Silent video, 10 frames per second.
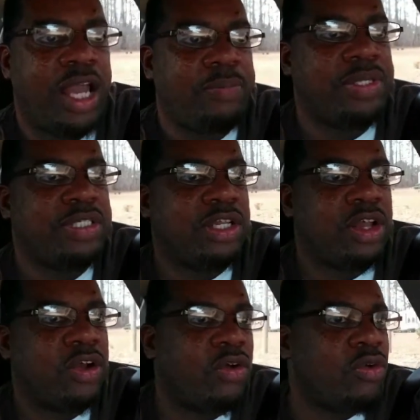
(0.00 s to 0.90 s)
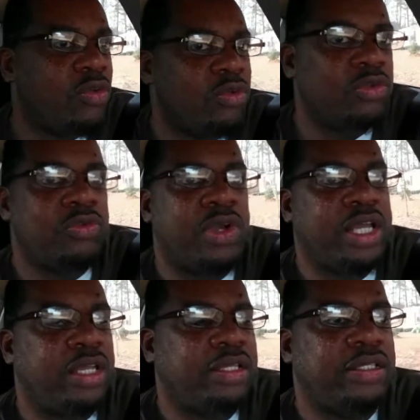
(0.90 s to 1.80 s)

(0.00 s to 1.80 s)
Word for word: happened to the old way?